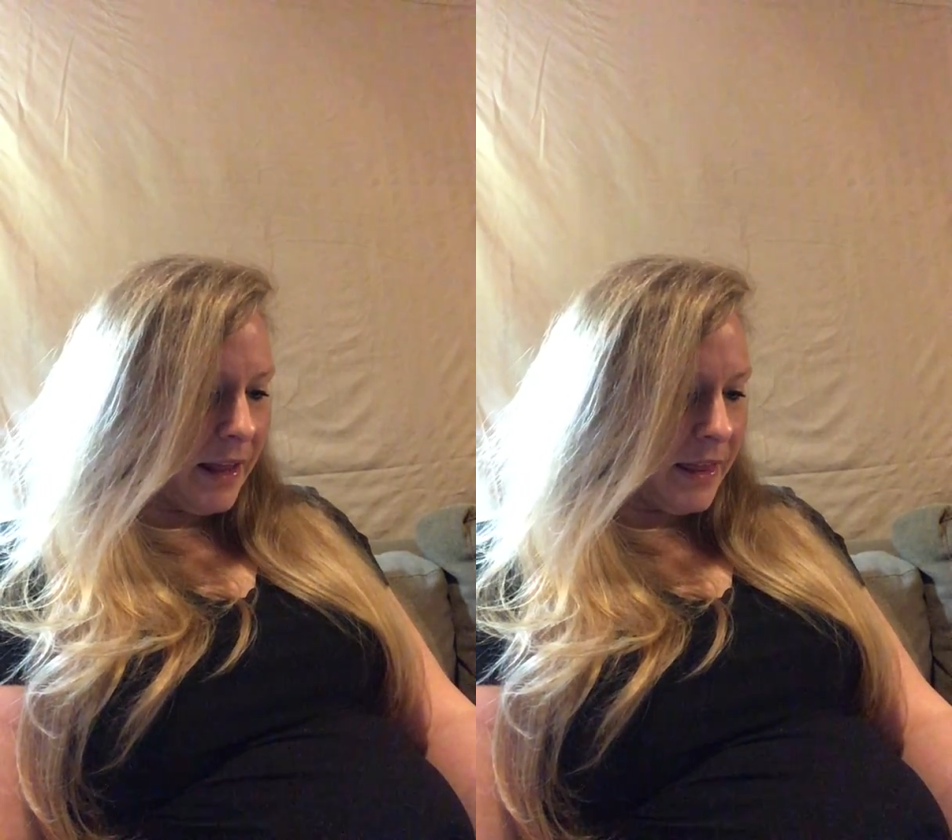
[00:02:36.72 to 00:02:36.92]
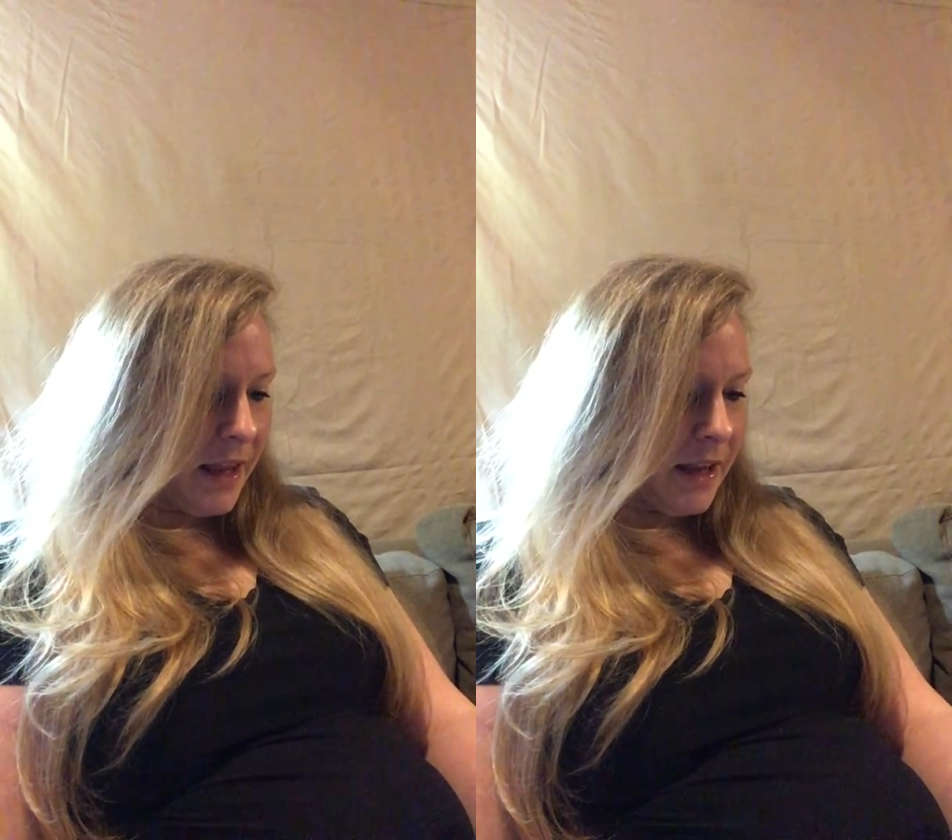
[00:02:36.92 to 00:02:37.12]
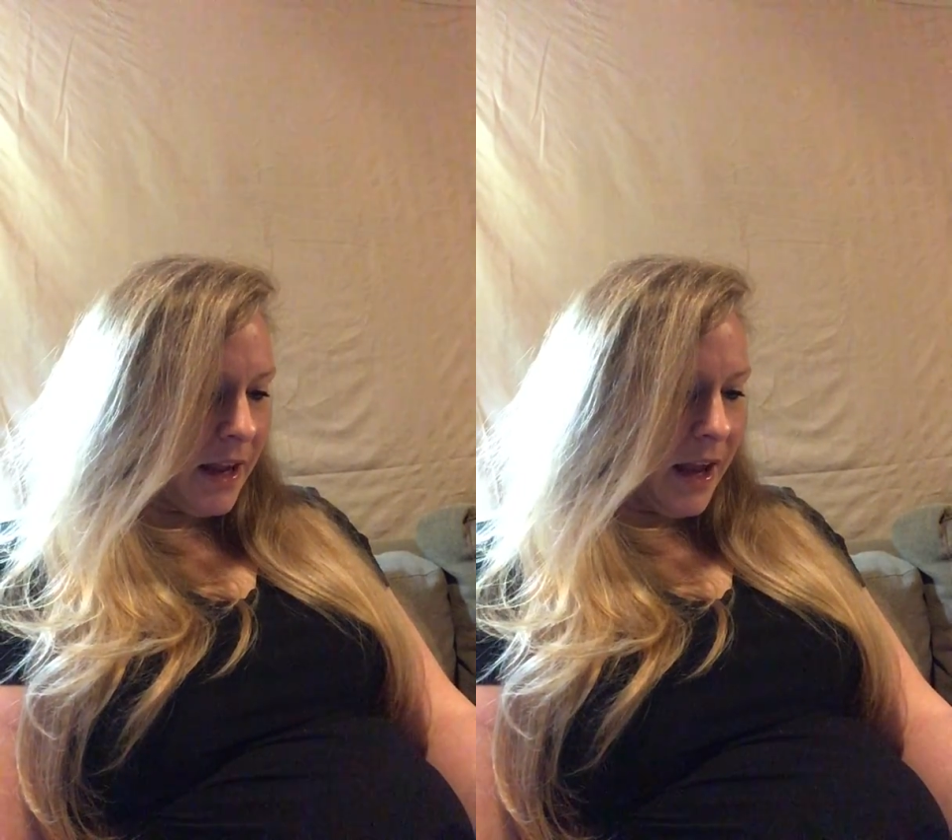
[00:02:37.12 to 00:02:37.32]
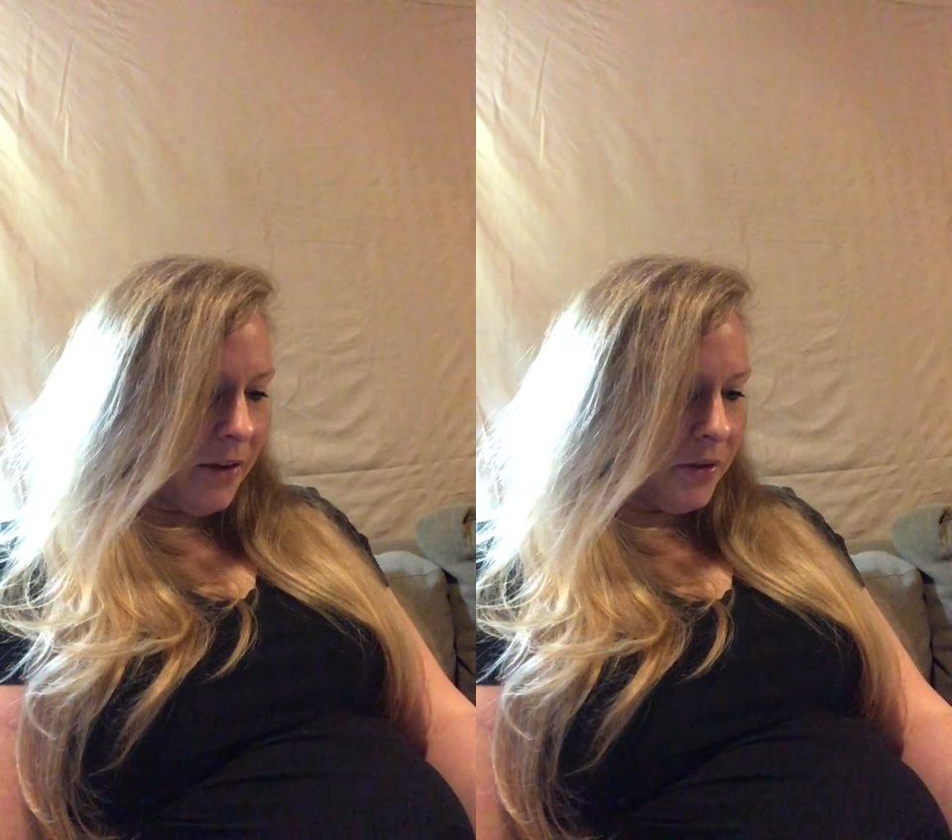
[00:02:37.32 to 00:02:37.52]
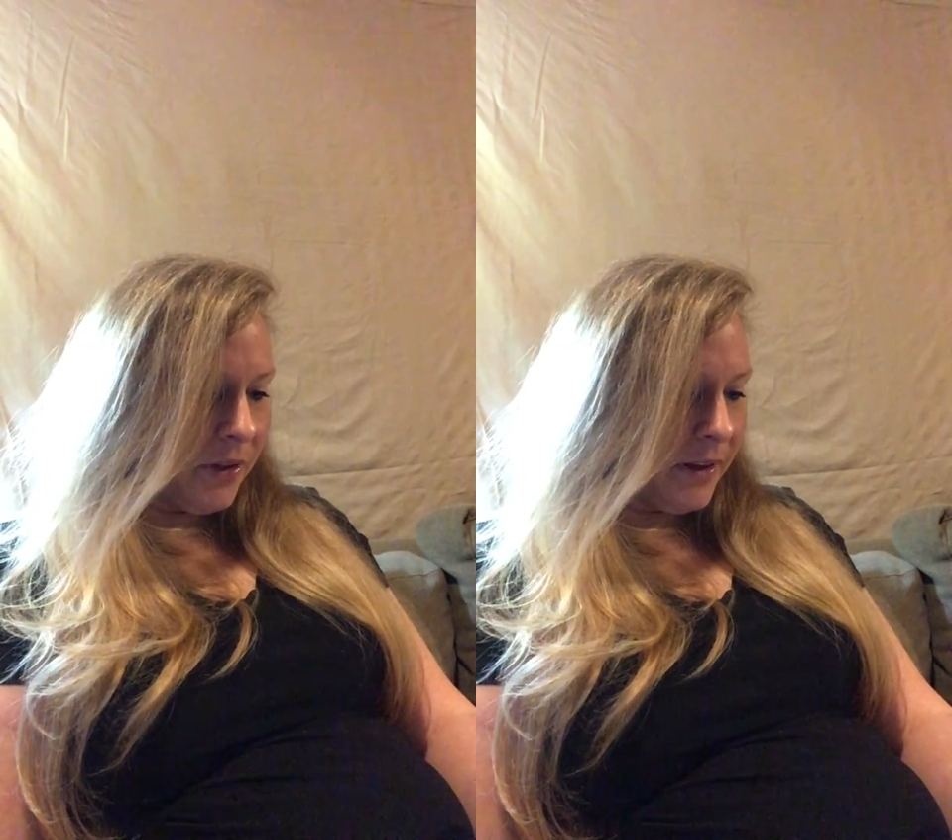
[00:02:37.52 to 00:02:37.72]
Then,
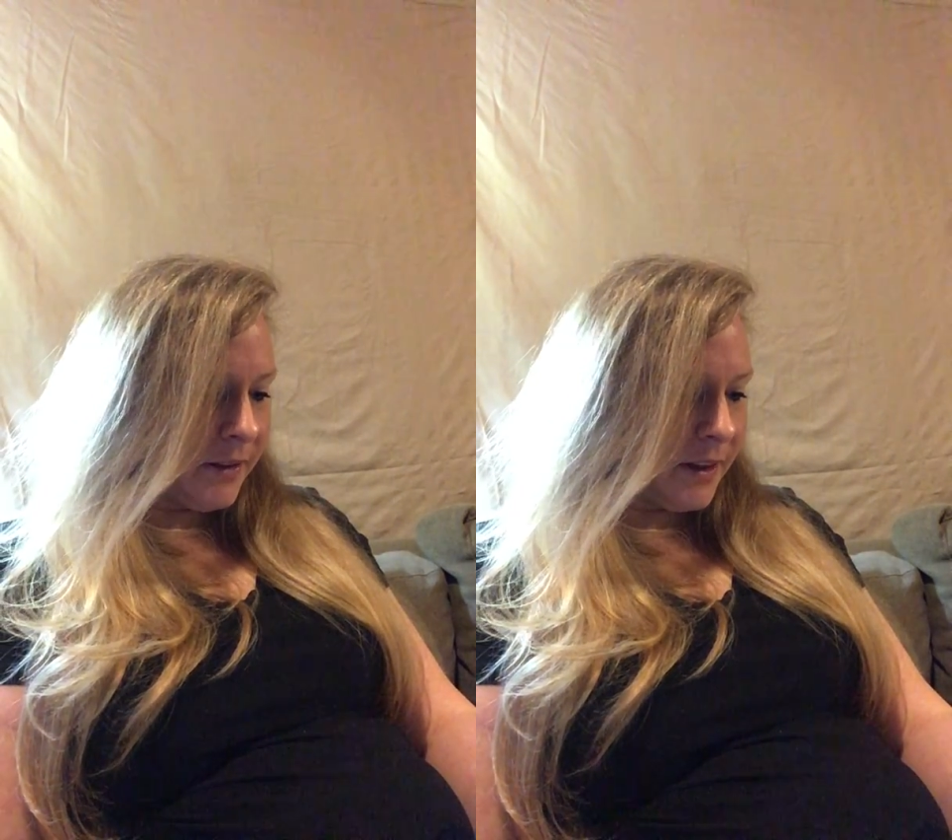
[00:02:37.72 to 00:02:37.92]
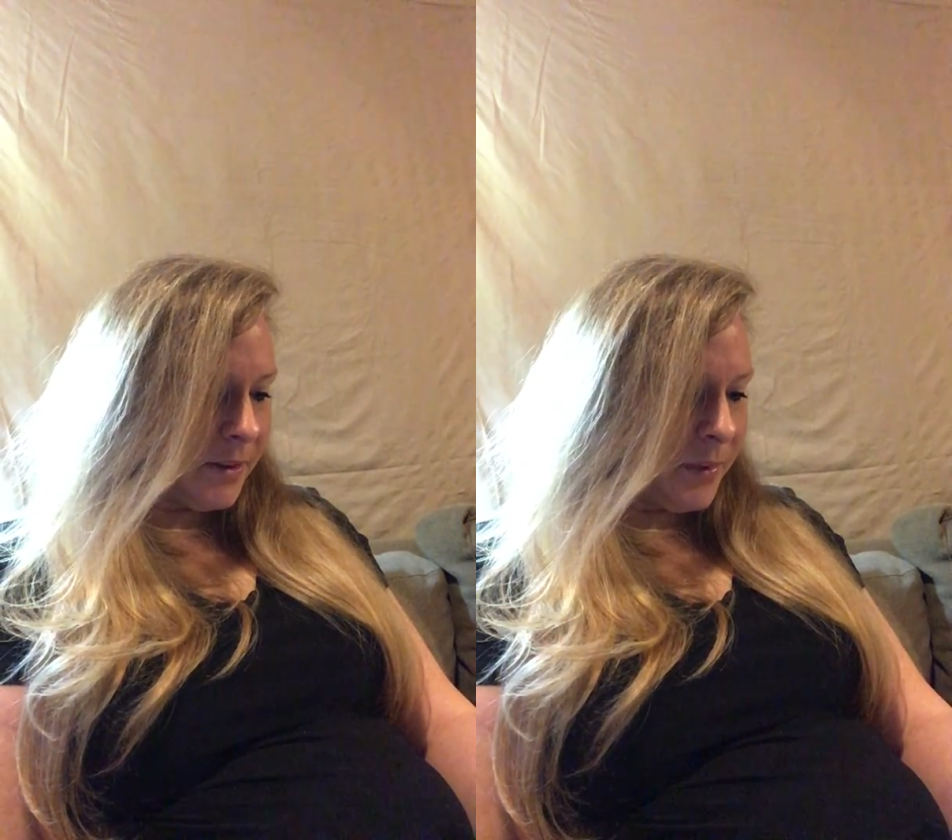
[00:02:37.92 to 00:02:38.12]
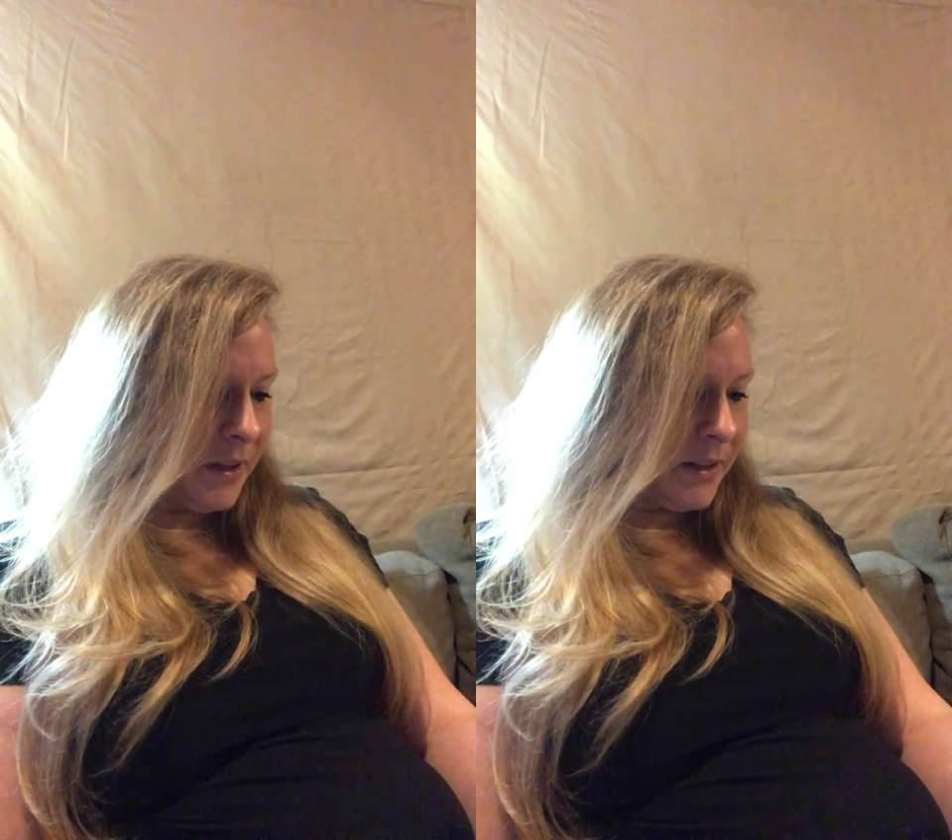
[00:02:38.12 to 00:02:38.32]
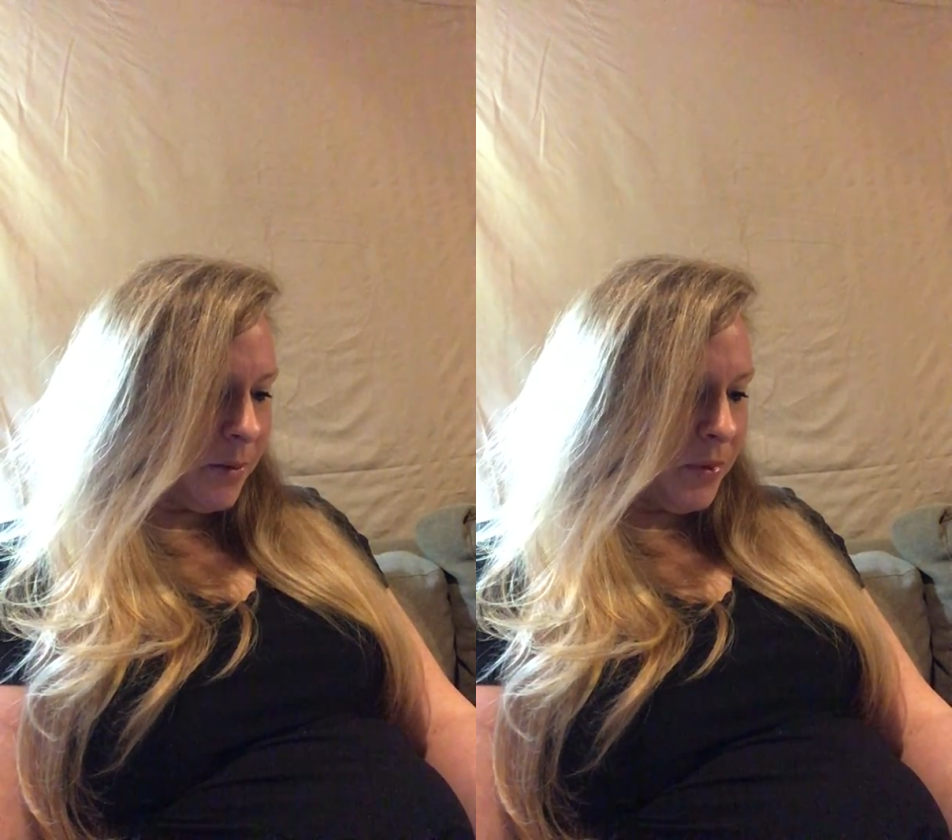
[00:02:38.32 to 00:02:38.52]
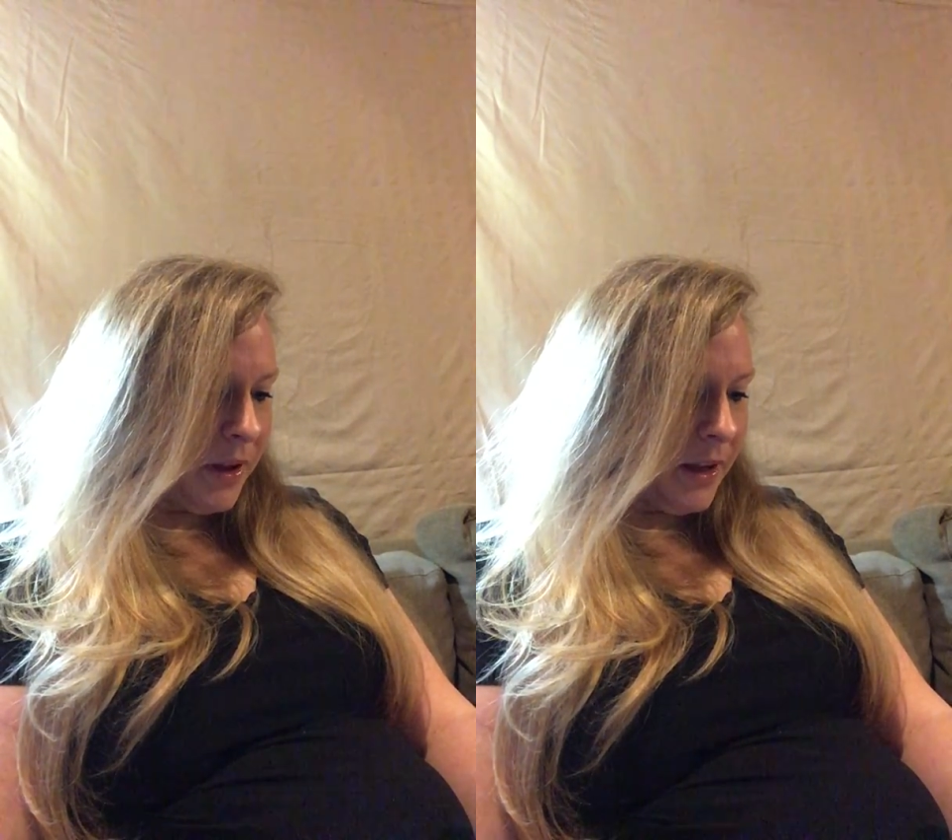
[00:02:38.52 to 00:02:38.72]
after the assessment is
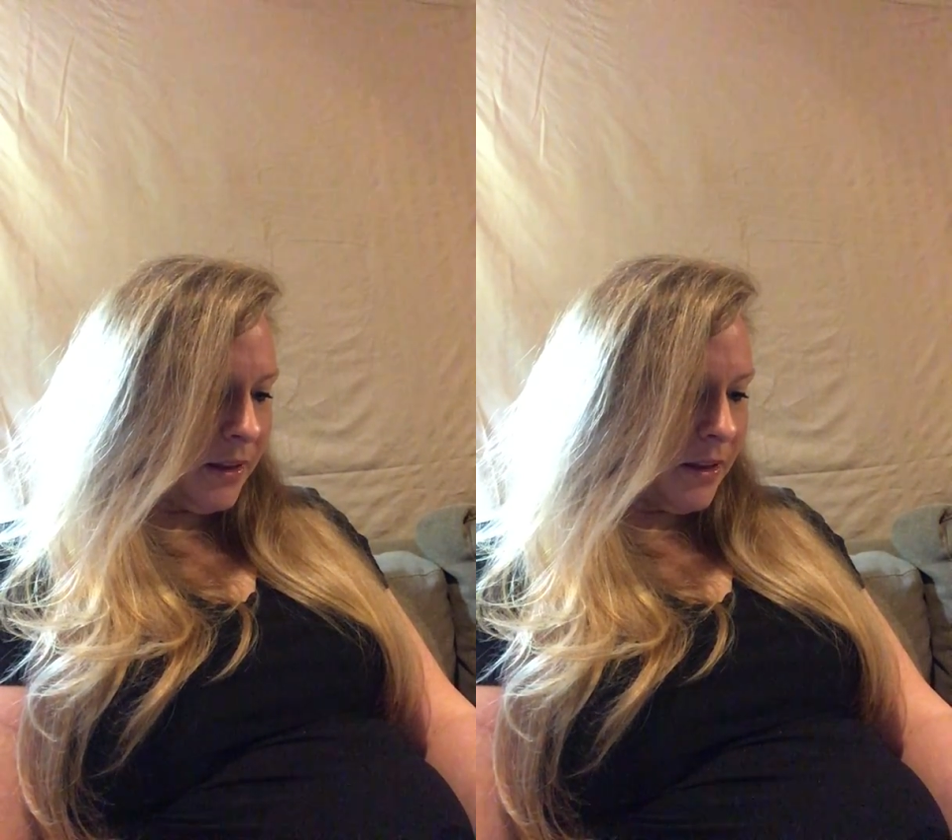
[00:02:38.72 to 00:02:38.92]
complete,